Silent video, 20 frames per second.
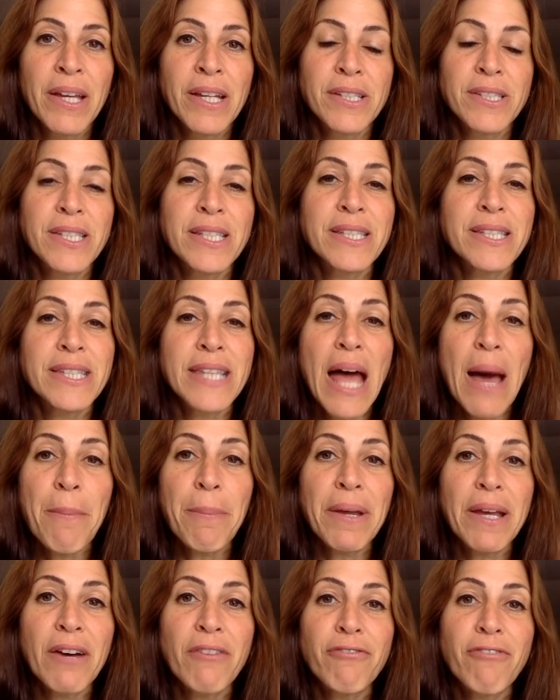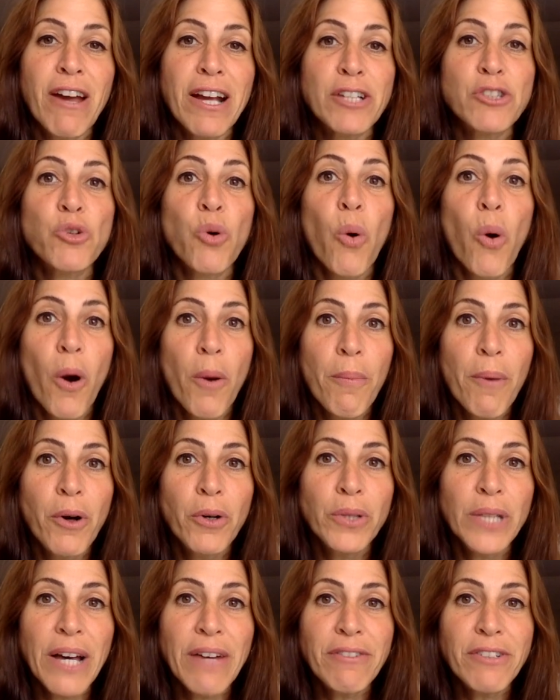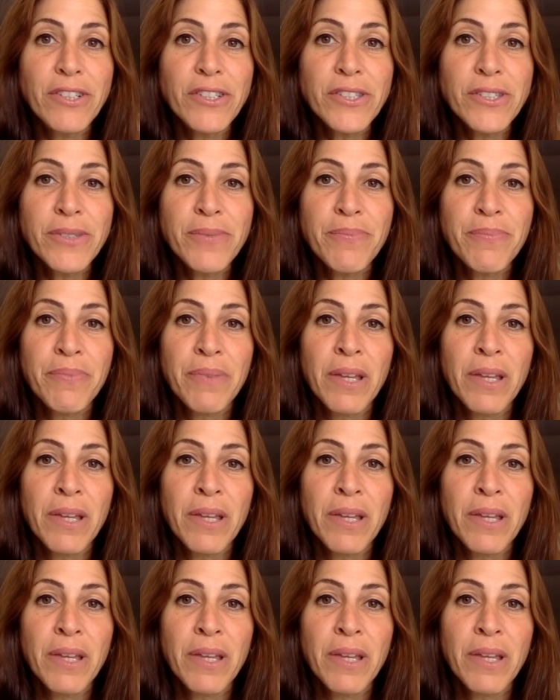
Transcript: since napping affects hormone levels.